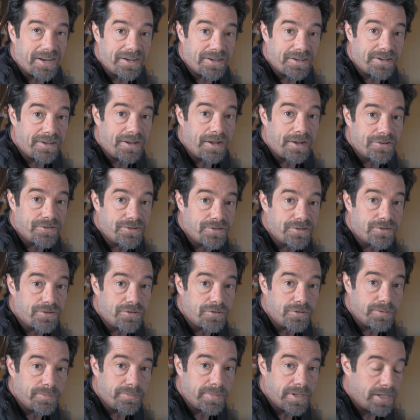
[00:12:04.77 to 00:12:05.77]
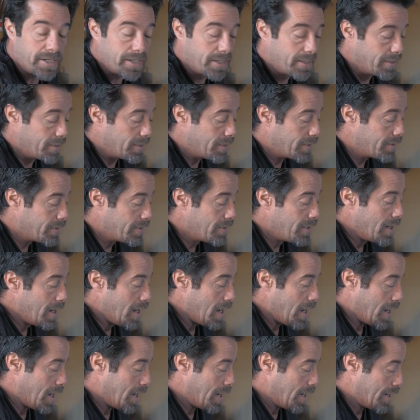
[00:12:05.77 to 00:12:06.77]
It doesn't do them any good
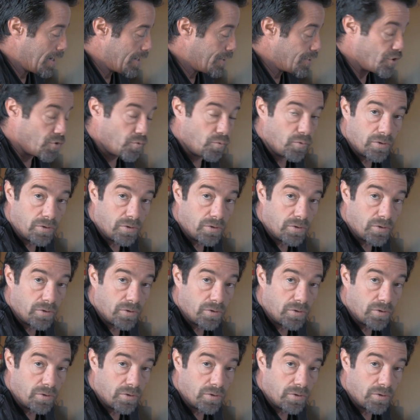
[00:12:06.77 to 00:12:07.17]
and you